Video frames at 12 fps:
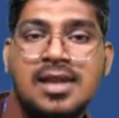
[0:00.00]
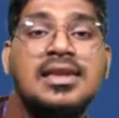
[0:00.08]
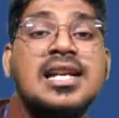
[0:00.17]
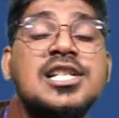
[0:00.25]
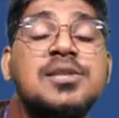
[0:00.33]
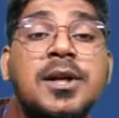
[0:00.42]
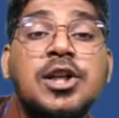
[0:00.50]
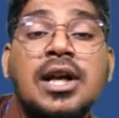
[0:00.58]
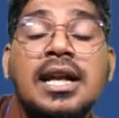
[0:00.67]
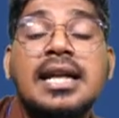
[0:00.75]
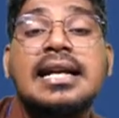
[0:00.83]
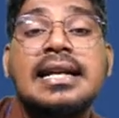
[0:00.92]
These
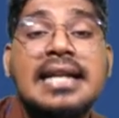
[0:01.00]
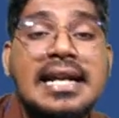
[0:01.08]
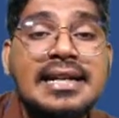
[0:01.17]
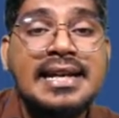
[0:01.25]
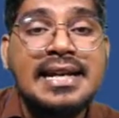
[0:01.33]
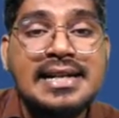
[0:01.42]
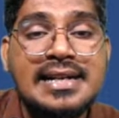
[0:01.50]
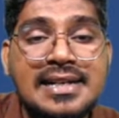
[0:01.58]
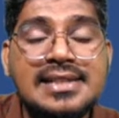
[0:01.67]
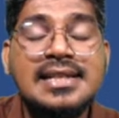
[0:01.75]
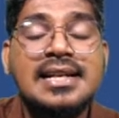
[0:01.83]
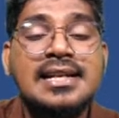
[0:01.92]
particular hidden
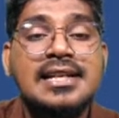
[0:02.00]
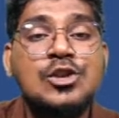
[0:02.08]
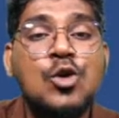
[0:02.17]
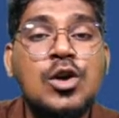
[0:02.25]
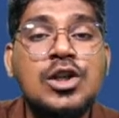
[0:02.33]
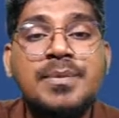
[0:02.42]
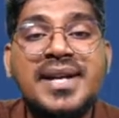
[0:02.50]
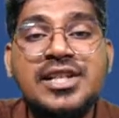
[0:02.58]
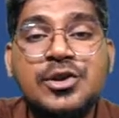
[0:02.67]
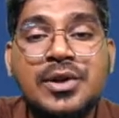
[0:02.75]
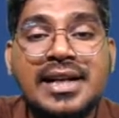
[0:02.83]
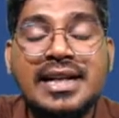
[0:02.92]
layers is going to be
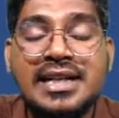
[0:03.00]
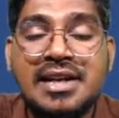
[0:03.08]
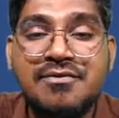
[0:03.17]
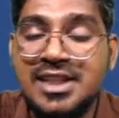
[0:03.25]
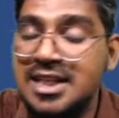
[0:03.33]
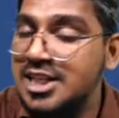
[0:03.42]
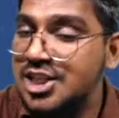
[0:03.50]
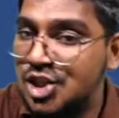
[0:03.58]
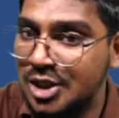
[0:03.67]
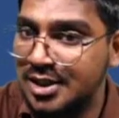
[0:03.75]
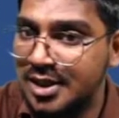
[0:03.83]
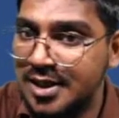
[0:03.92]
interconnected with each
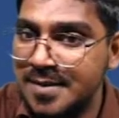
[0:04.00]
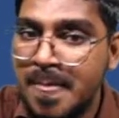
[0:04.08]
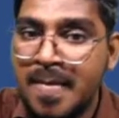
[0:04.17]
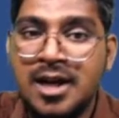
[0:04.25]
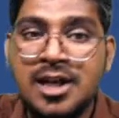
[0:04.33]
other.